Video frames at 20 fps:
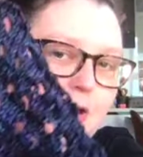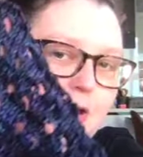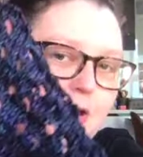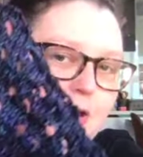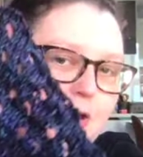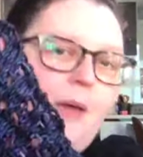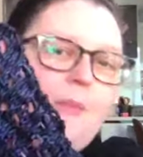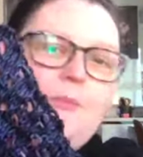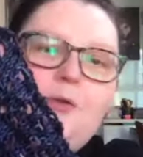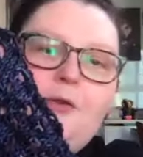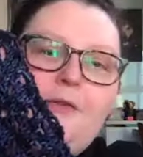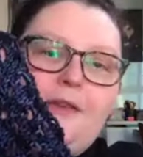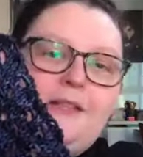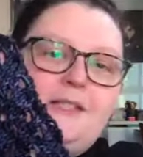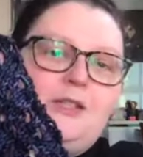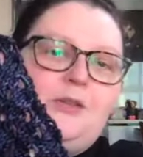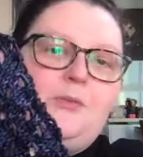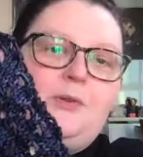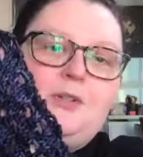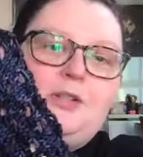I know I'm moving
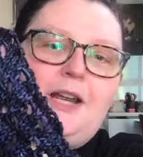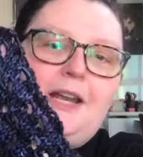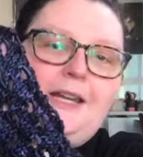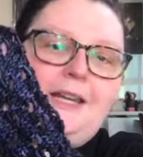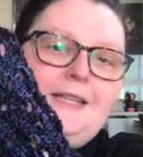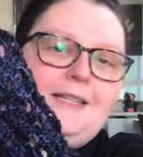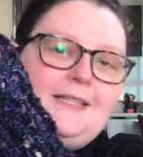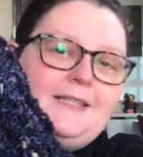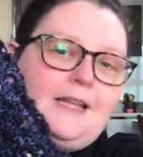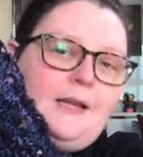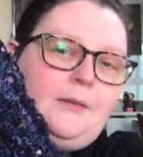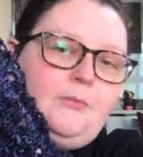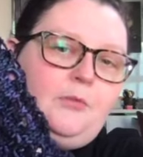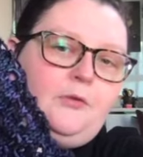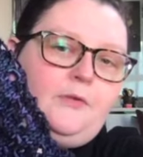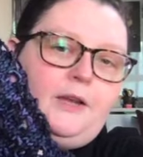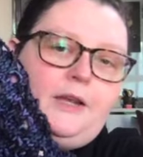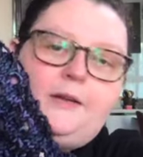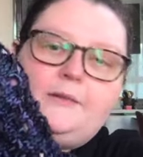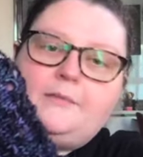so much. I need to stop
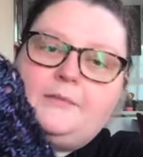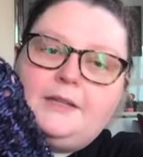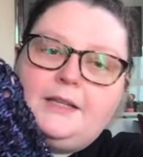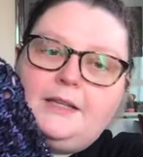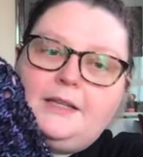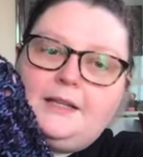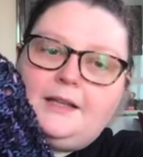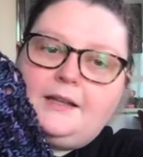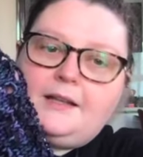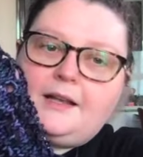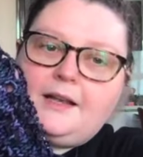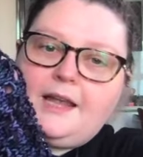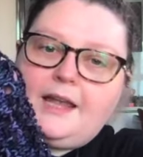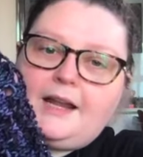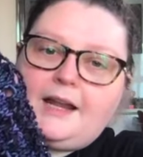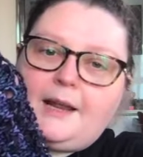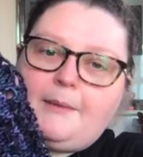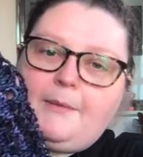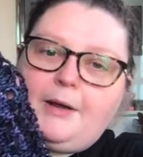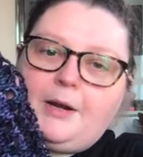moving.
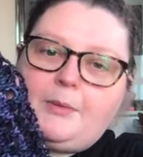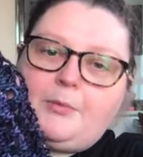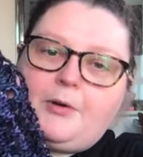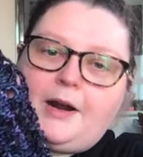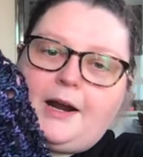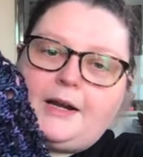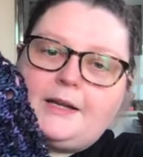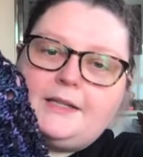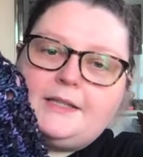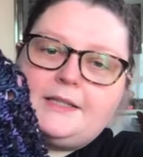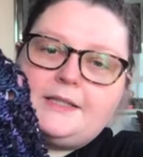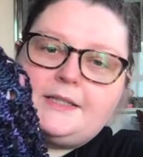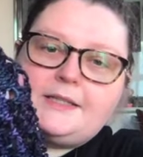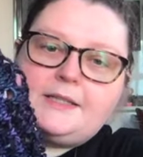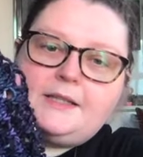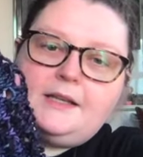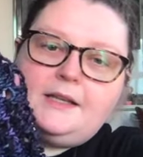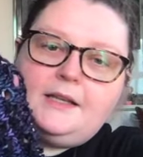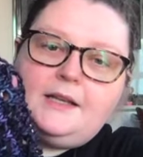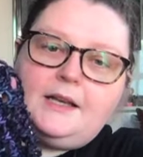Again, I'm out of practice.
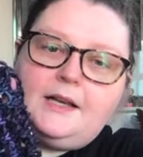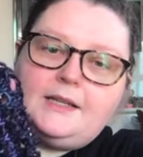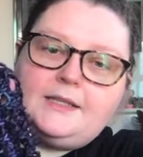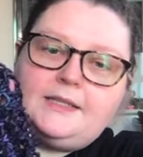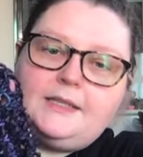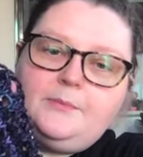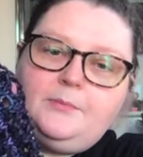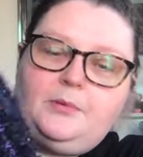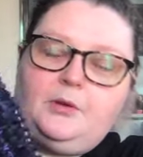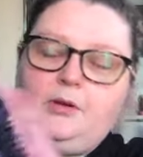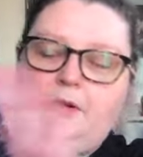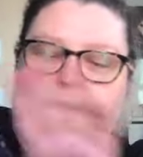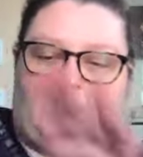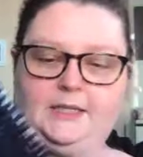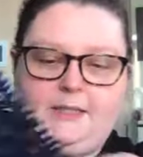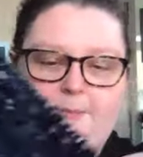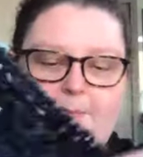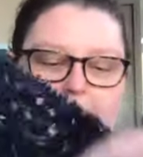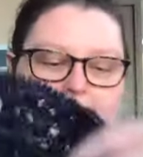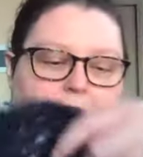A simple
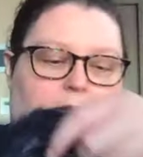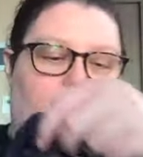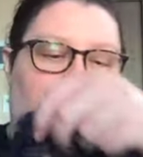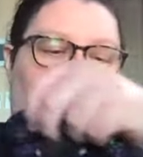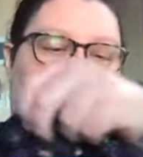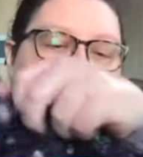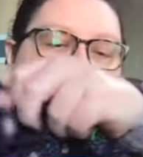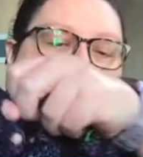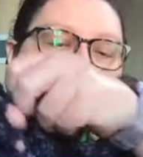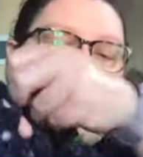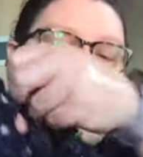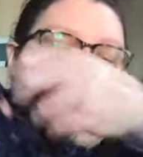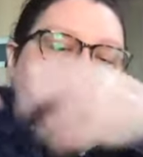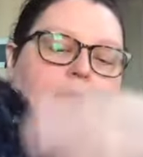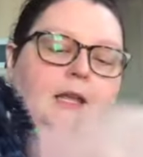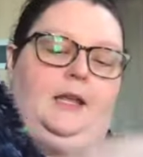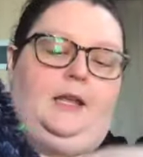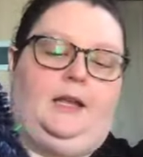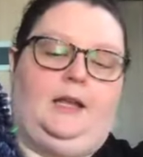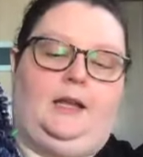lace pattern.
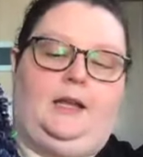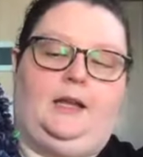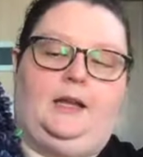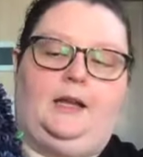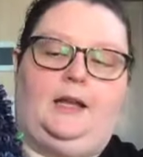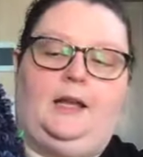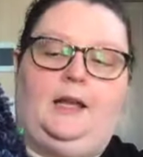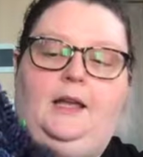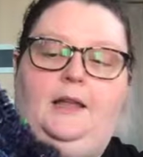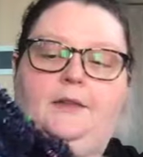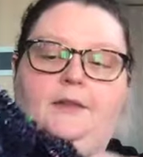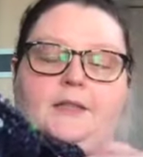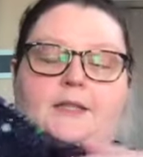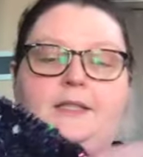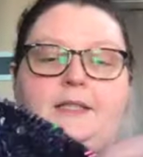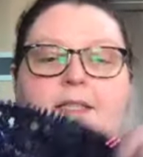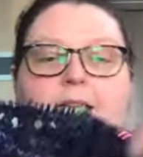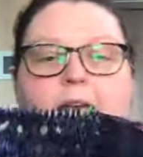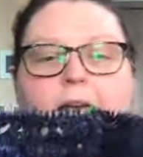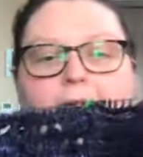And on the
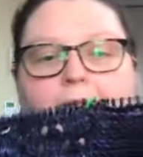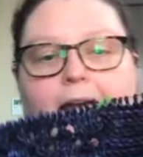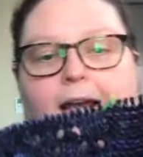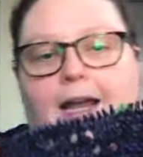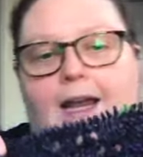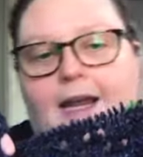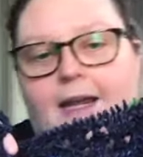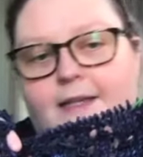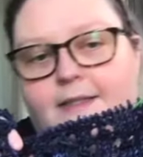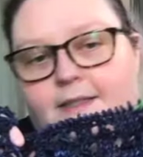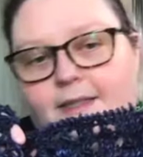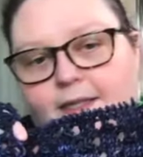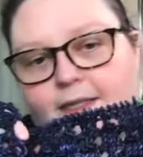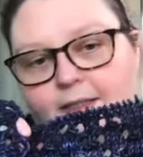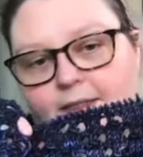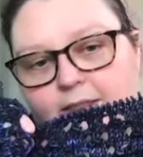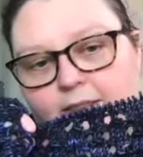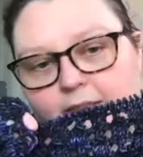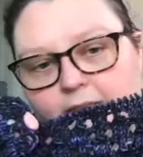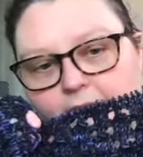sides,
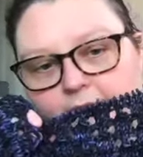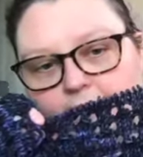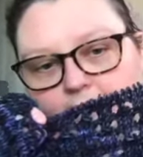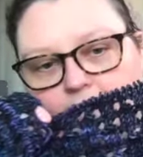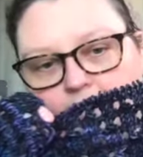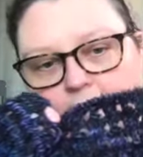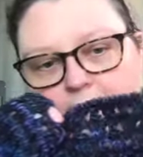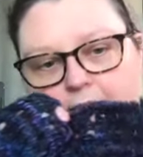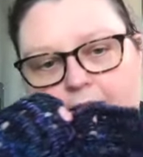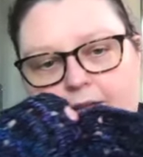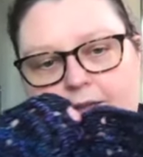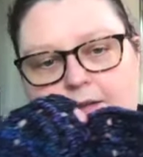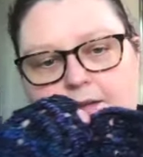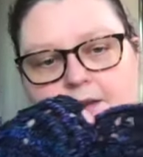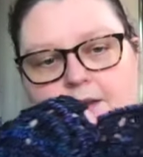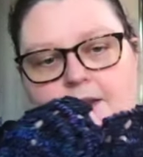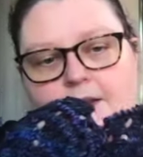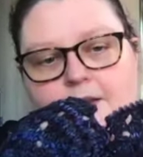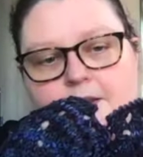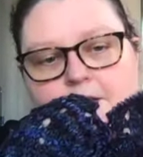it's
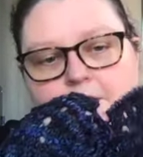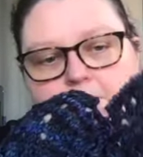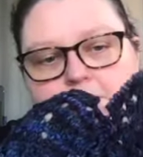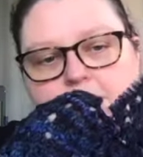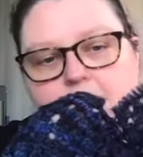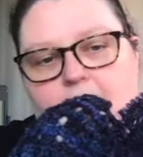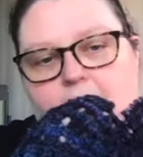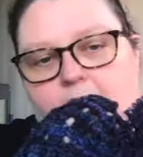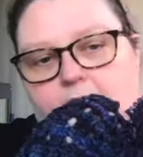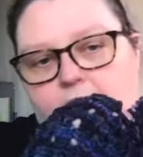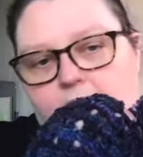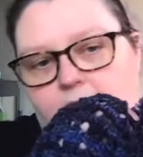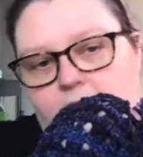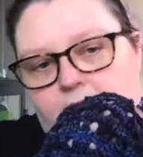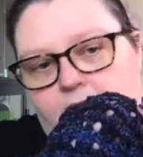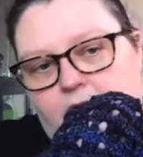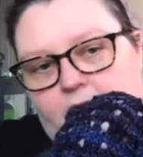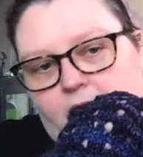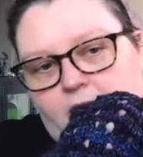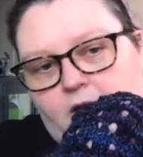there's a,
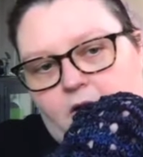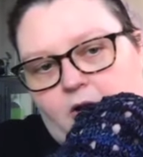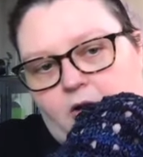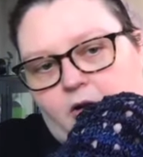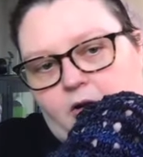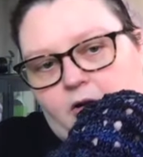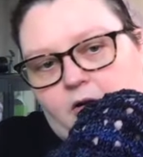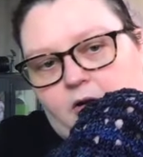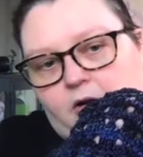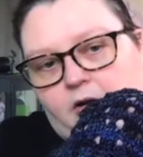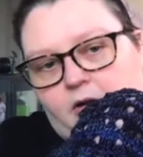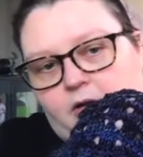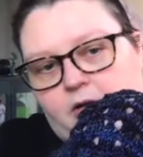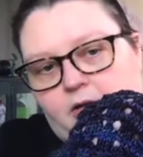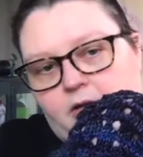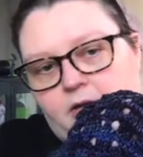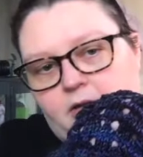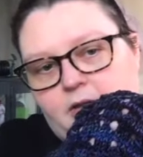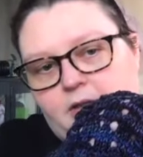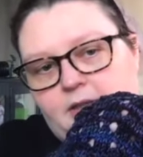a
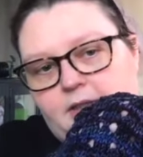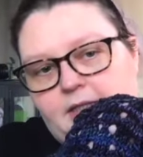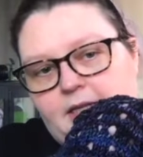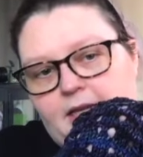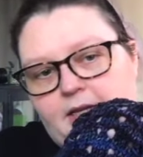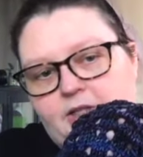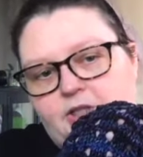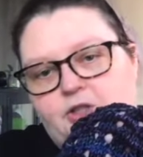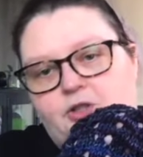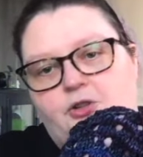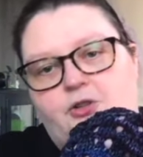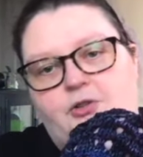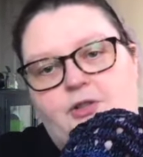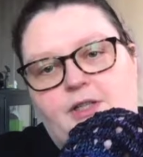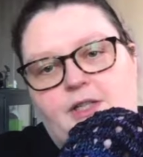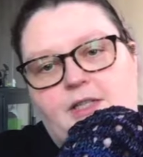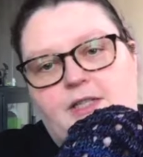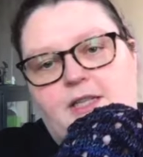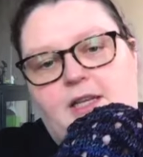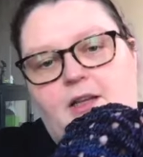garter texture
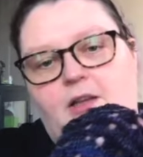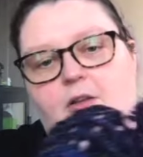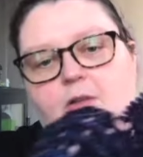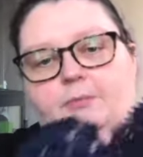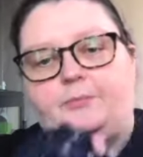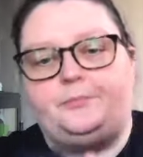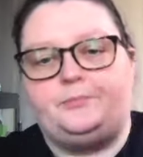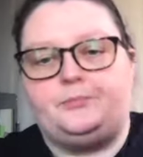detail.